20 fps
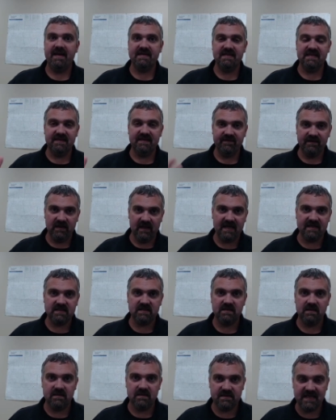but that makes it even
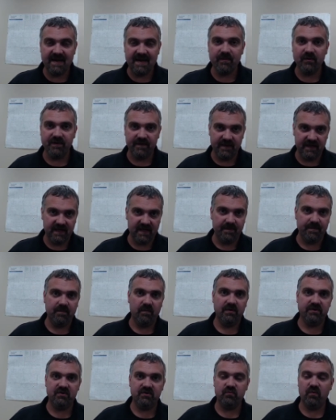less stable than the
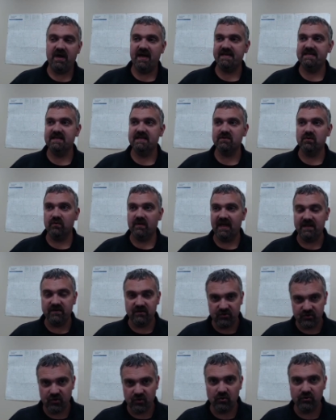hip, which is why
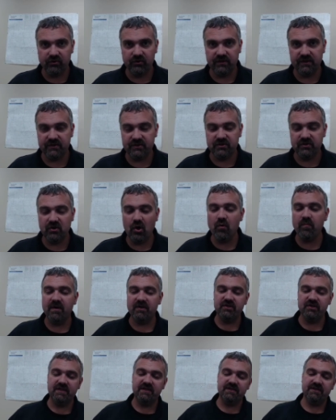dislocating your shoulder is
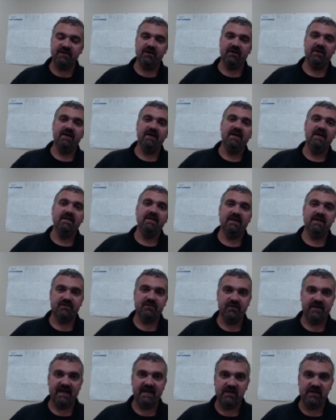so much easier
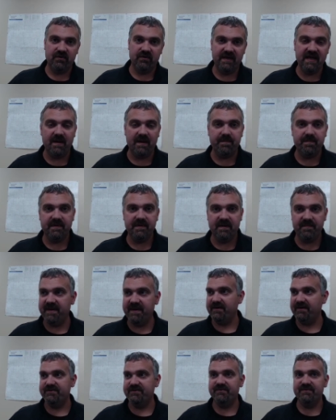than dislocating your hip
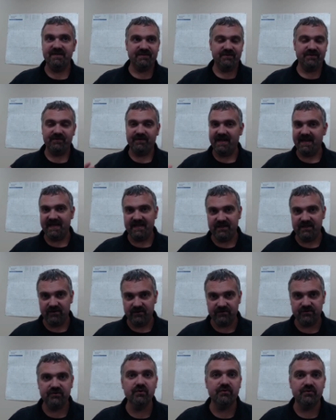compared to
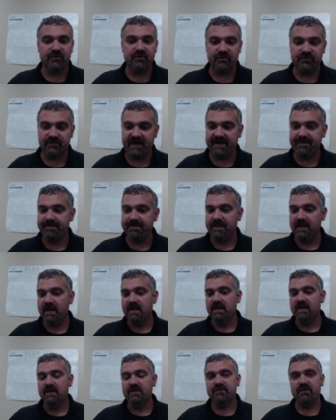dislocating your sutures, right?
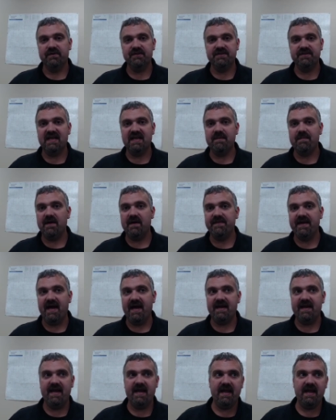So just think
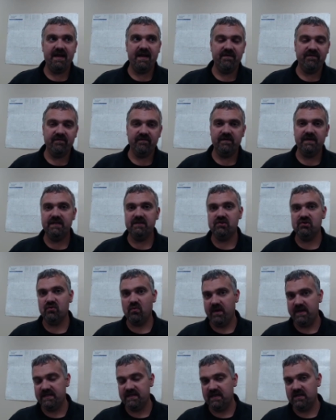about that.
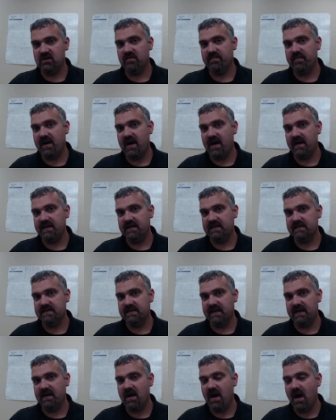Every joint in your
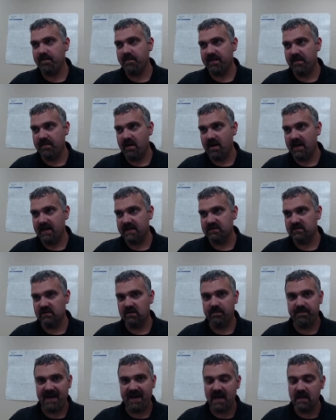body is a
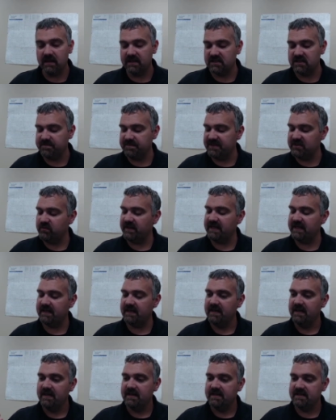compromise or a balance
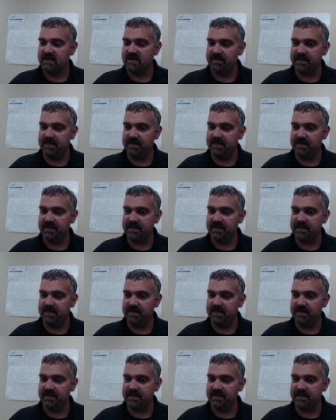between